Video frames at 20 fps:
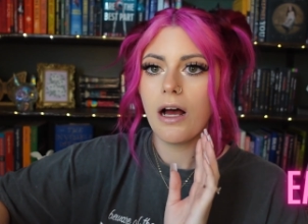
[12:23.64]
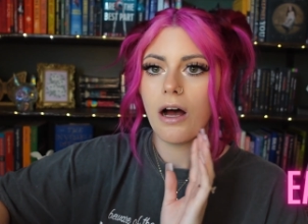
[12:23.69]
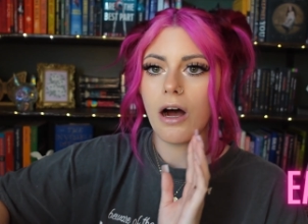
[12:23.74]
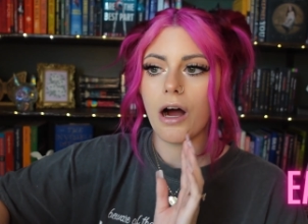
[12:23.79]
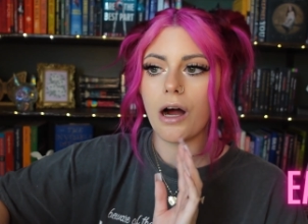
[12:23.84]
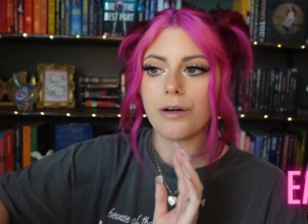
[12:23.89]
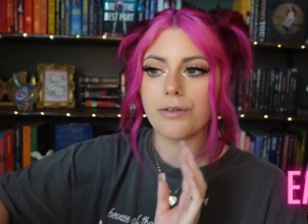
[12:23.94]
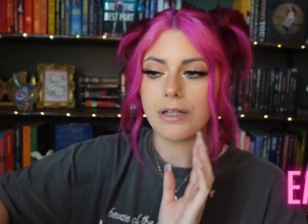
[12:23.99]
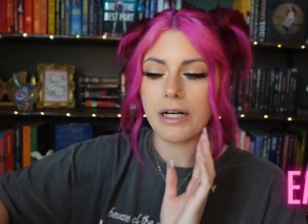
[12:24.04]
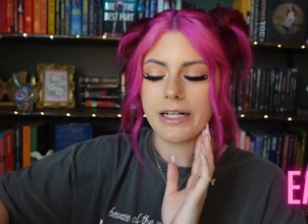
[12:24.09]

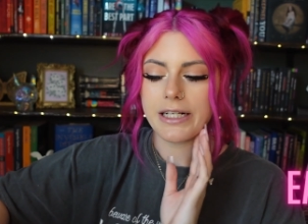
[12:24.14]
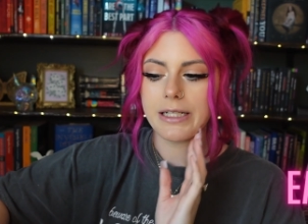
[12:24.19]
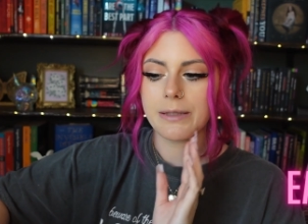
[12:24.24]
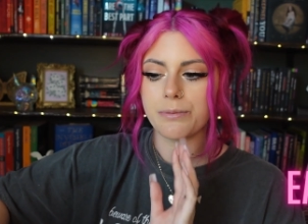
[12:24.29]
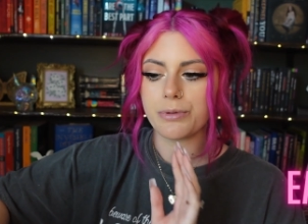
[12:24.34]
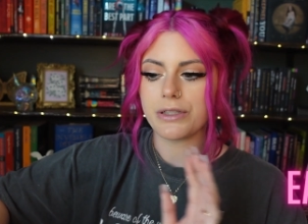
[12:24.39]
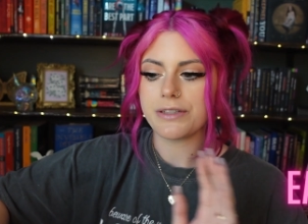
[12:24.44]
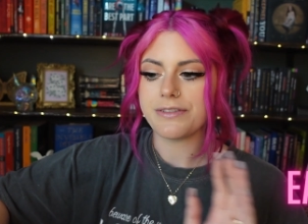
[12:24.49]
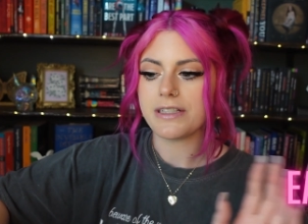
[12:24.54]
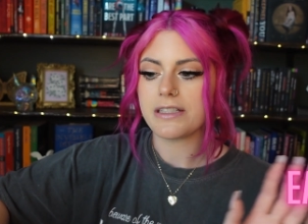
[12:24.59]
already in
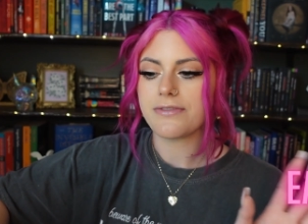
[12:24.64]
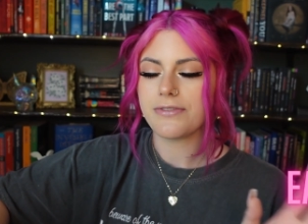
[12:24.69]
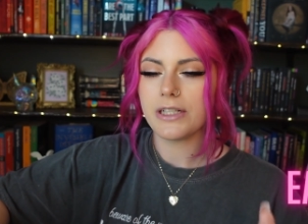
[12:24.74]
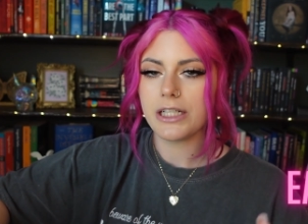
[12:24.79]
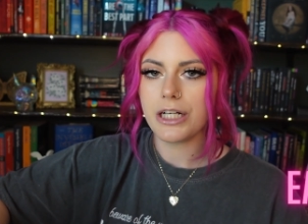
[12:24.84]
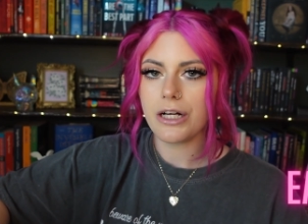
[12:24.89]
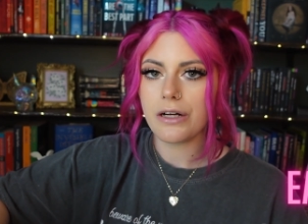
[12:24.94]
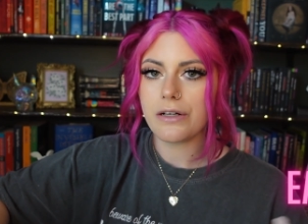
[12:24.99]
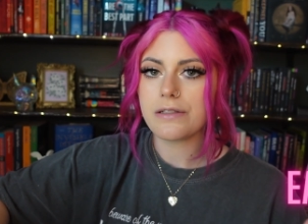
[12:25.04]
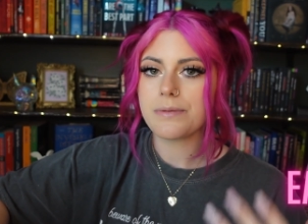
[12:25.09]
previous
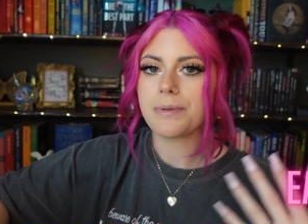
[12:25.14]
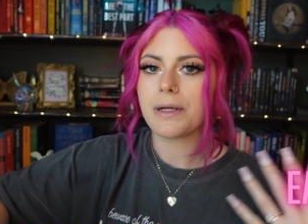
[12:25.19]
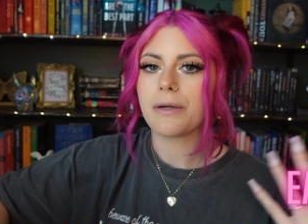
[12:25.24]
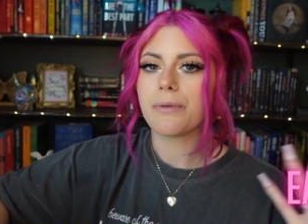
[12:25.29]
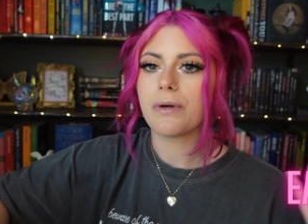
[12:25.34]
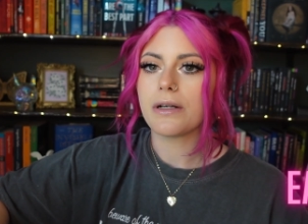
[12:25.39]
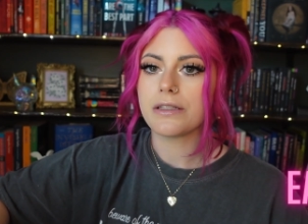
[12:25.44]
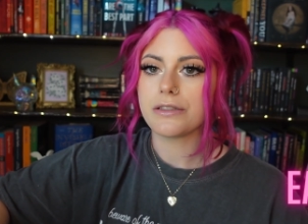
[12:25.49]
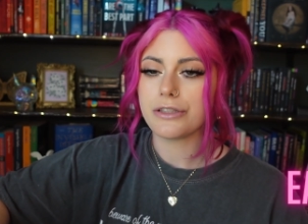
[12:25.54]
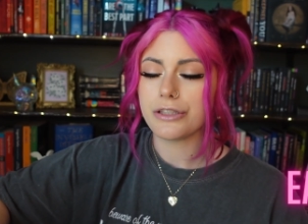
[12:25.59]
videos, but I
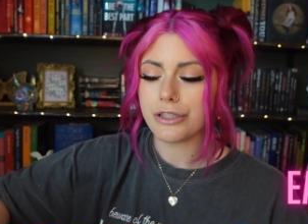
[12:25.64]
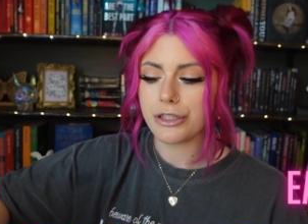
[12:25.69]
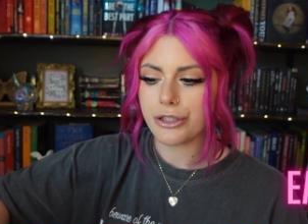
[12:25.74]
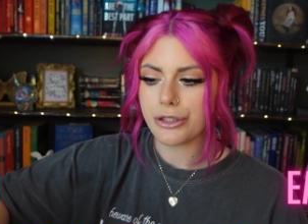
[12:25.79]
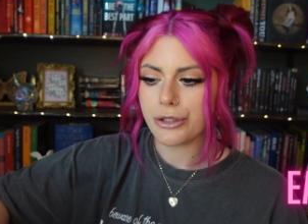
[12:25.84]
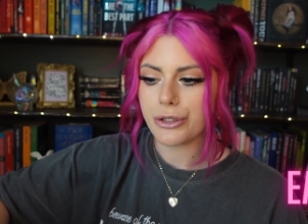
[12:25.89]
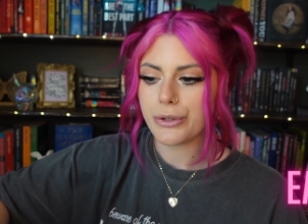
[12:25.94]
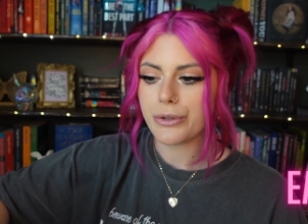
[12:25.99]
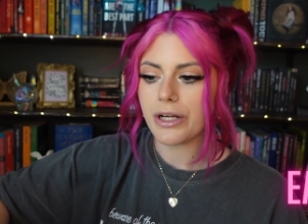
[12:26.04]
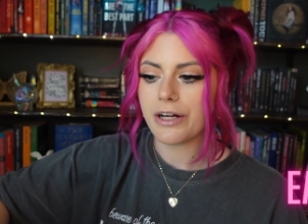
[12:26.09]
wanted to
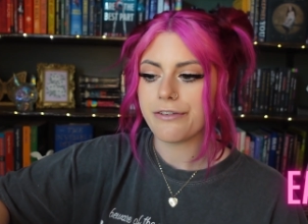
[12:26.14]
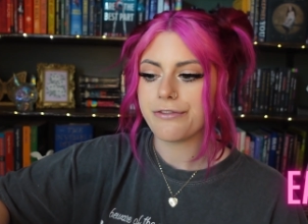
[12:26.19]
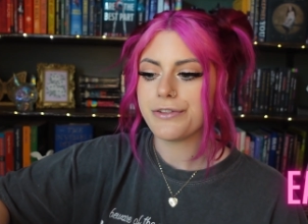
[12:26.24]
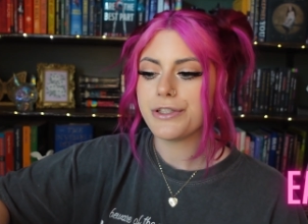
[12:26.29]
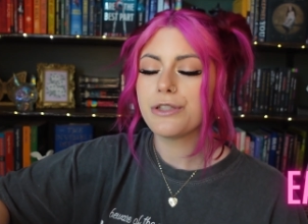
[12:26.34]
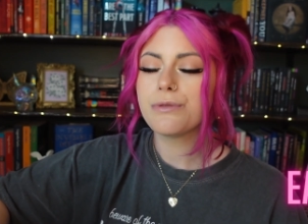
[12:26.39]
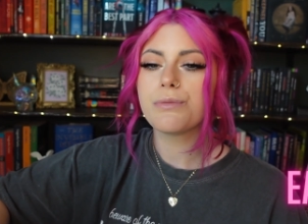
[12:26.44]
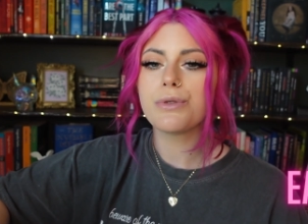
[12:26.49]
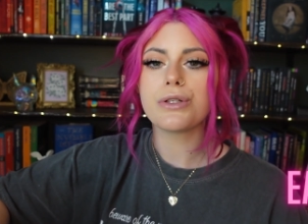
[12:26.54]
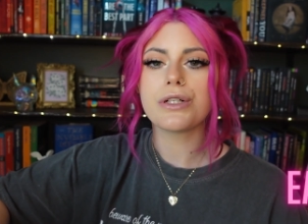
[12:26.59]
include a
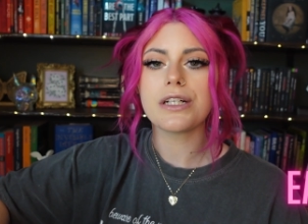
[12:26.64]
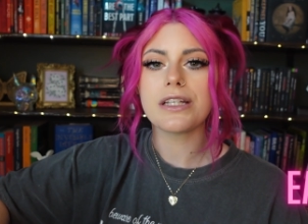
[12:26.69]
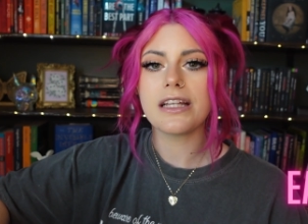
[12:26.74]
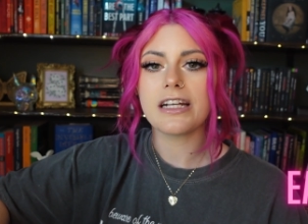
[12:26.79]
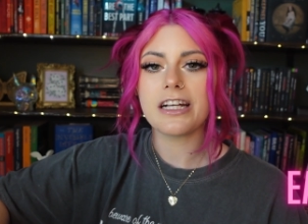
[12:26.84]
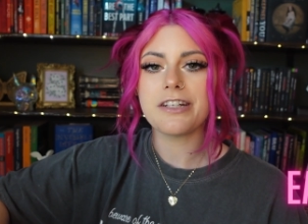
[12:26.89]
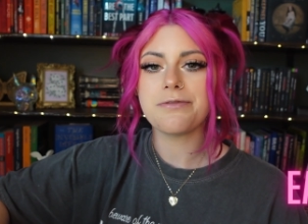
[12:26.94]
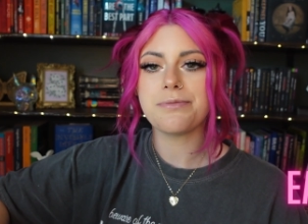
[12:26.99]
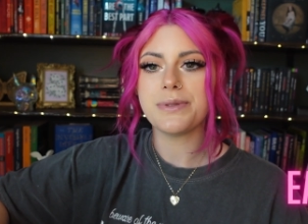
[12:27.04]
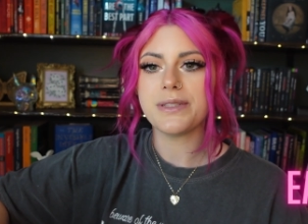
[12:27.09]
few more that
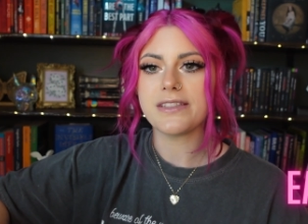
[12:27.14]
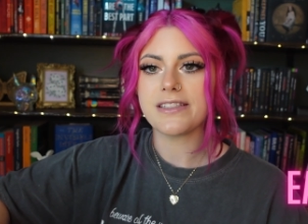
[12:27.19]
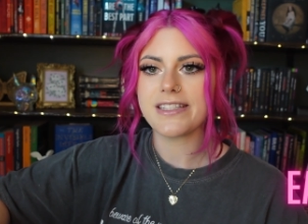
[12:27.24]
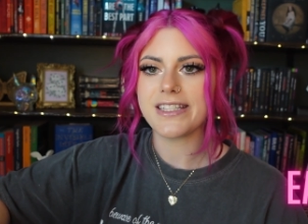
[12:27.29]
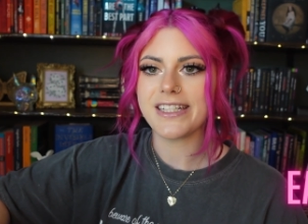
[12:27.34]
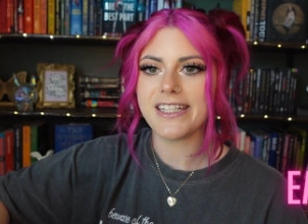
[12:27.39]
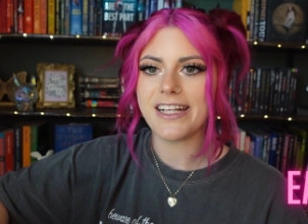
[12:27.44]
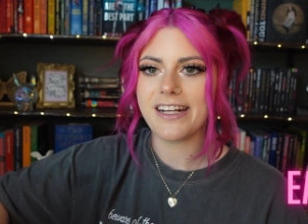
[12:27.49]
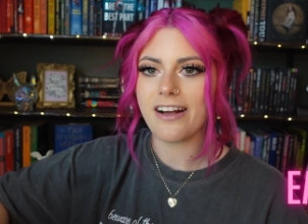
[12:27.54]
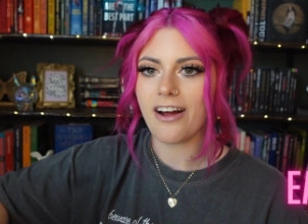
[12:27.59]
I've been
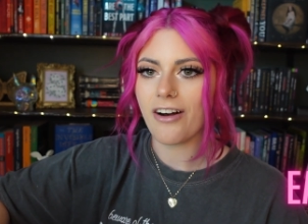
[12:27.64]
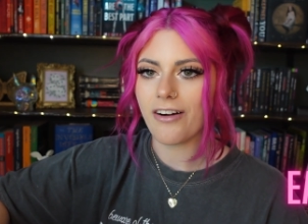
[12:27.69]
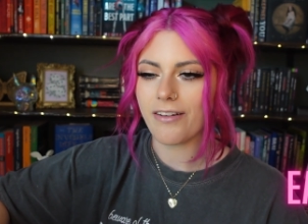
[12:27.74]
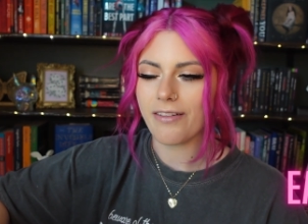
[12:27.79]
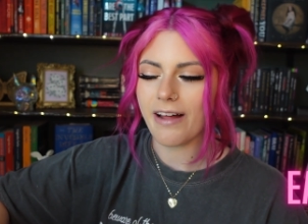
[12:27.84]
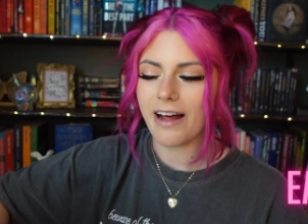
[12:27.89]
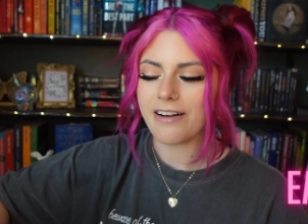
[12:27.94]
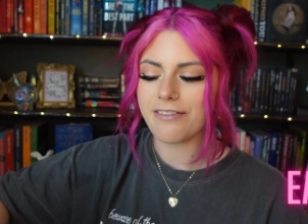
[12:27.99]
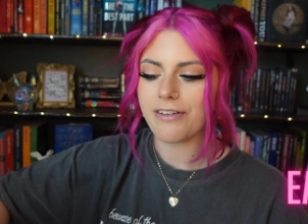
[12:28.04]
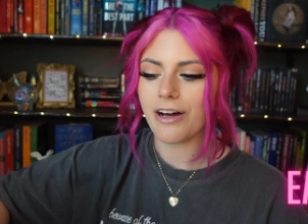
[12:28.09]
seeing on a
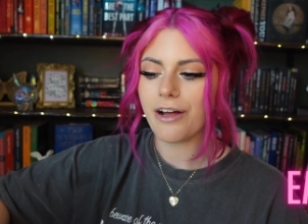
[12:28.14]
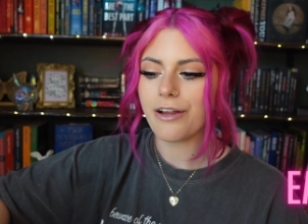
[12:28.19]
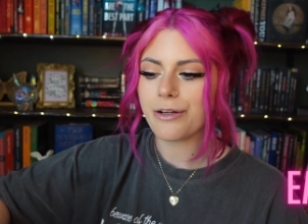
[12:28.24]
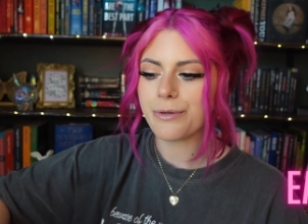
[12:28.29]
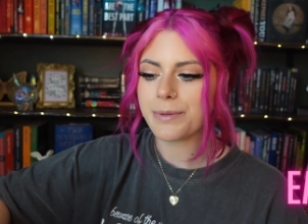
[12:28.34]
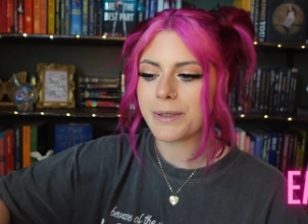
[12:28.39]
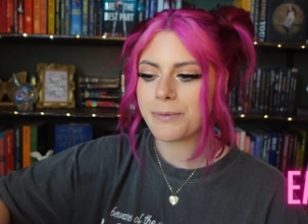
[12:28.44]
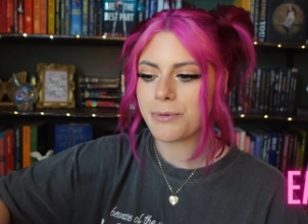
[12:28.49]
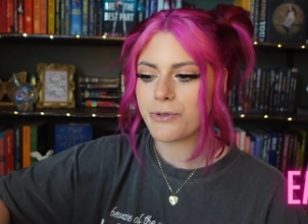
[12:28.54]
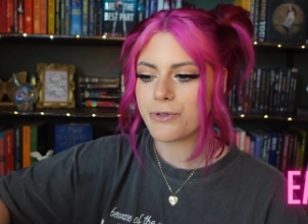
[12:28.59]
lot of other
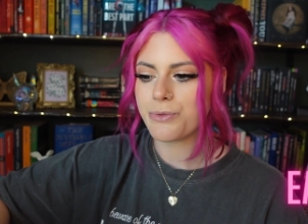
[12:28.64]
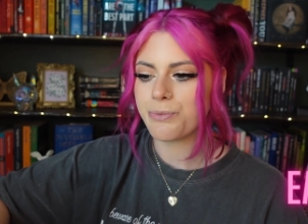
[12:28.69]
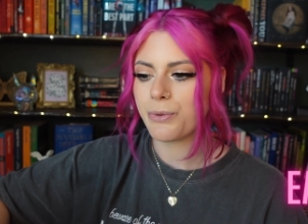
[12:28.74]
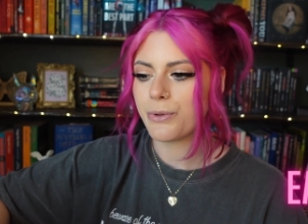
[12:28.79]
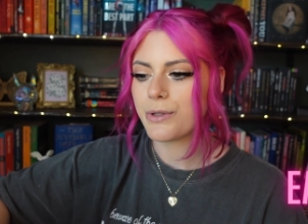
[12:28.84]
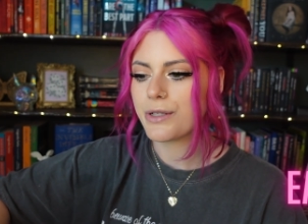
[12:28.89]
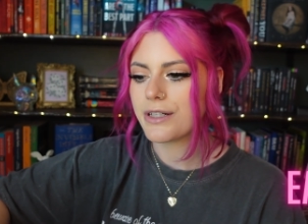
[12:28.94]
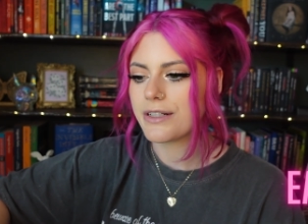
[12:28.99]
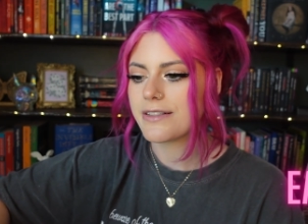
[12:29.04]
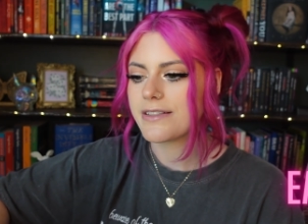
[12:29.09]
people's
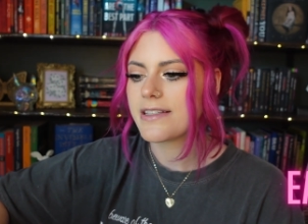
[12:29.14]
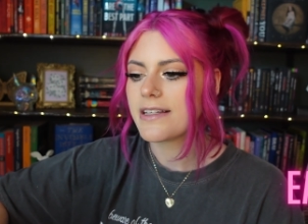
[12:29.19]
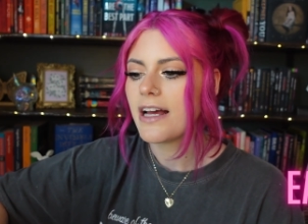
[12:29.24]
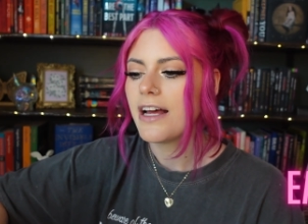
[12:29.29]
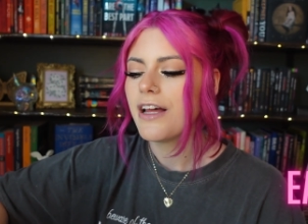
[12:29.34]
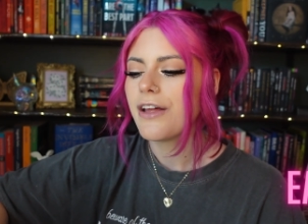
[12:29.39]
boards.